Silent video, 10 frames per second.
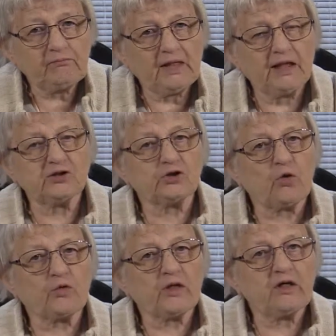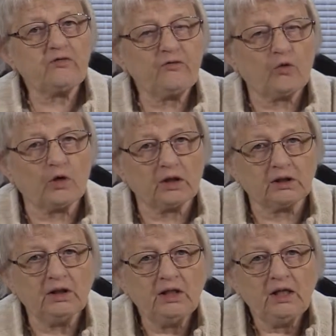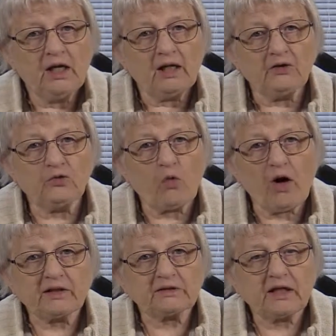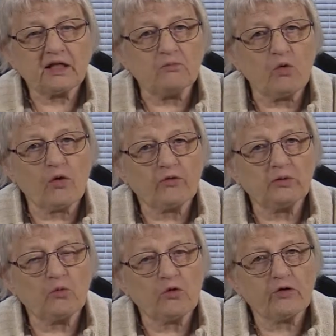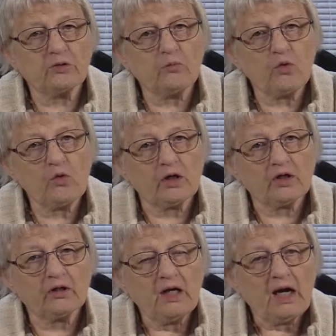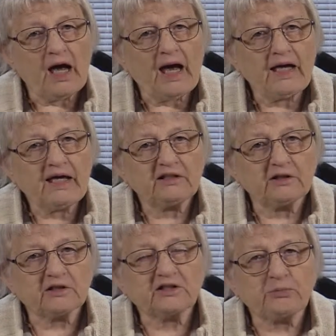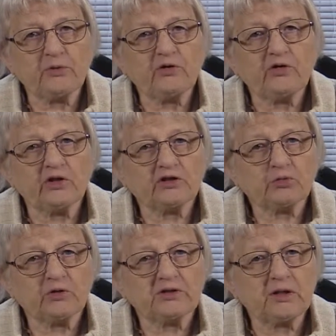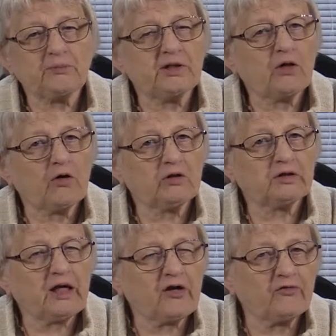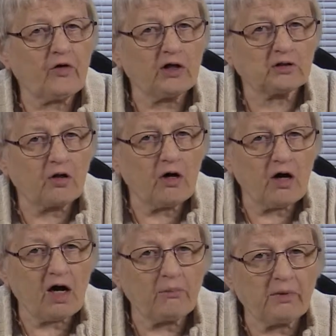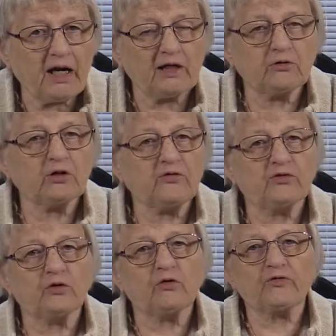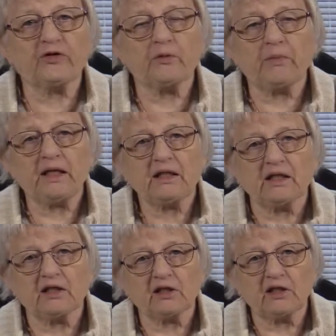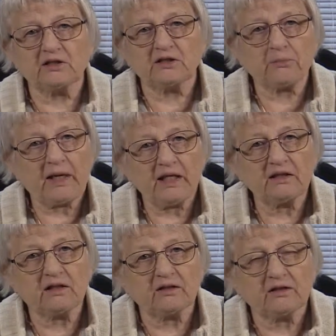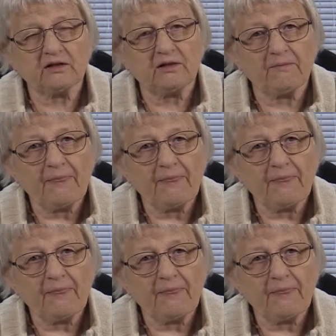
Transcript: And so, therefore, you want to take more and more and more. I had an experience with something called Darvon Comp. I don't even know if they're making it. It's a painkiller.